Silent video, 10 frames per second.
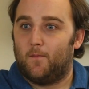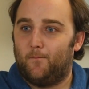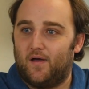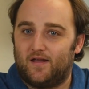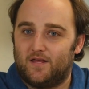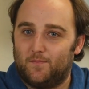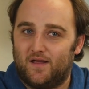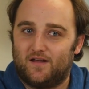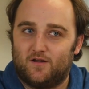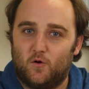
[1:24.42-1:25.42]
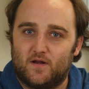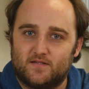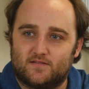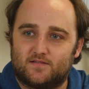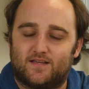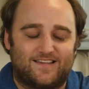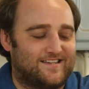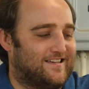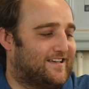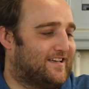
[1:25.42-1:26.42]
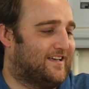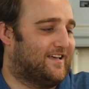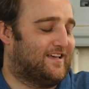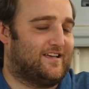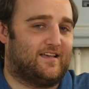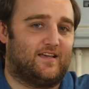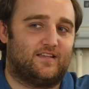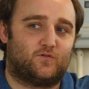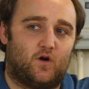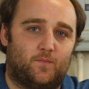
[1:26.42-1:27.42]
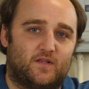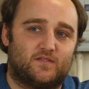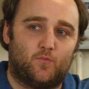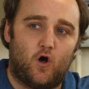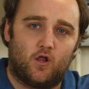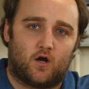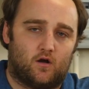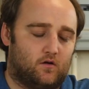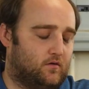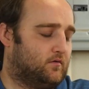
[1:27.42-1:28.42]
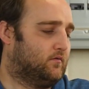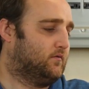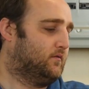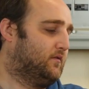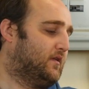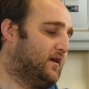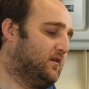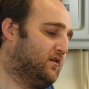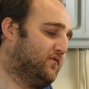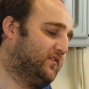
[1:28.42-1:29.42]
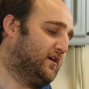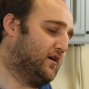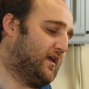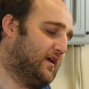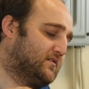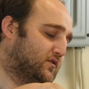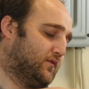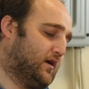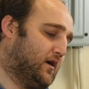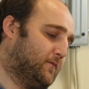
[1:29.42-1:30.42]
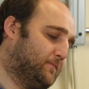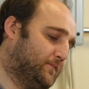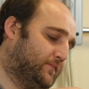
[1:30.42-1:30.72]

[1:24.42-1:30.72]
But you might notice it's quite a bit smaller than your FLIR case over here.